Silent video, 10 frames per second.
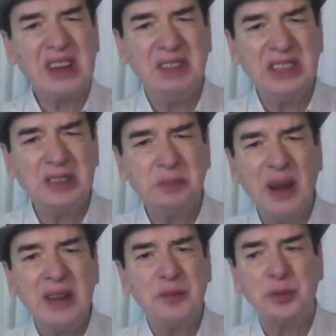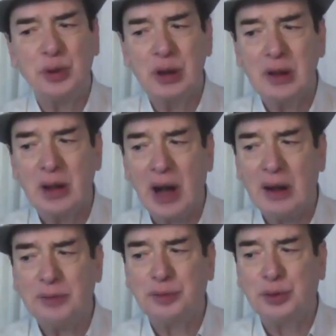which is painful,
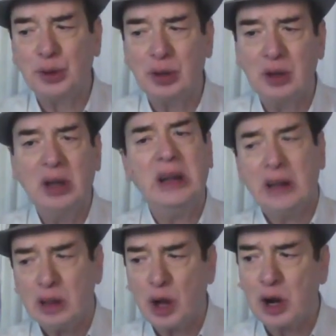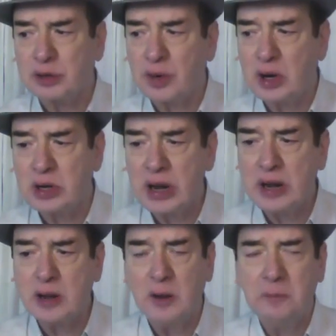harmful, not
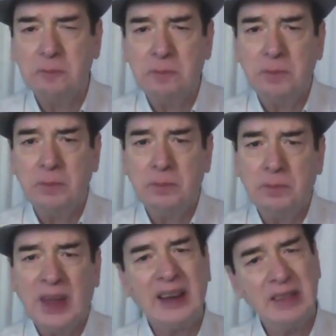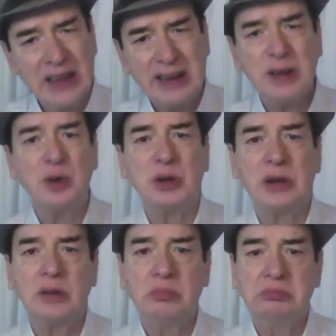wanted. I will endure
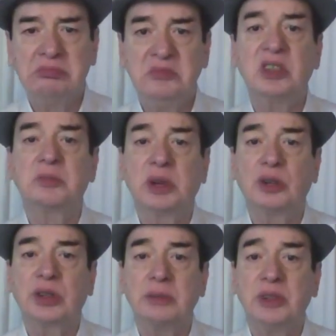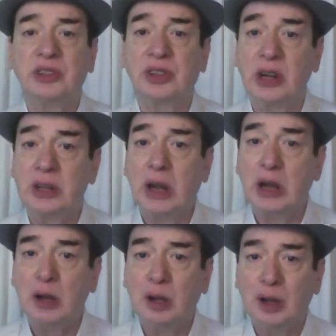it just because I'm this great
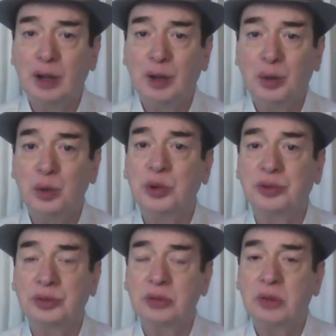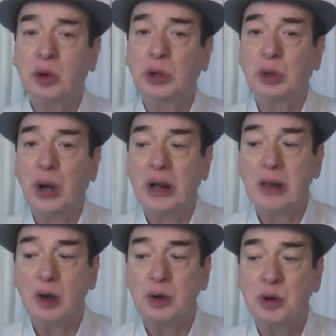guy who is going to
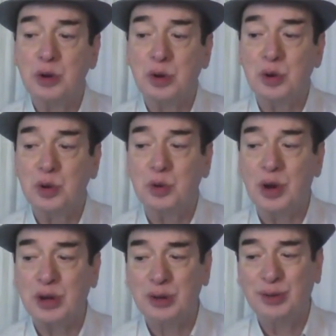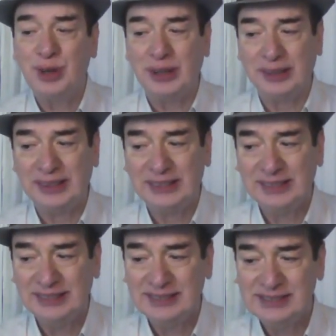allow you to do what you want.
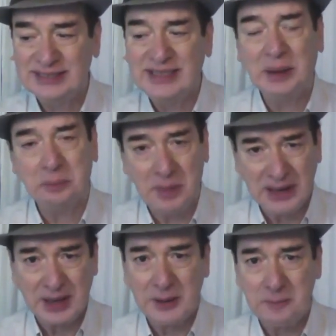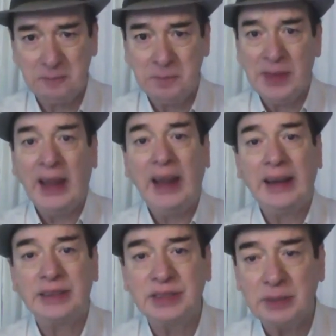But
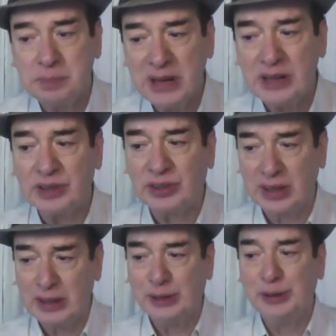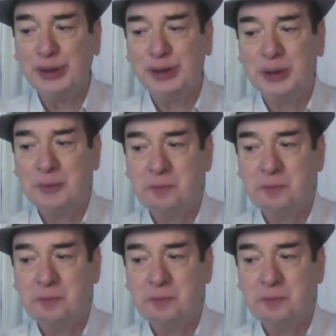acceptance is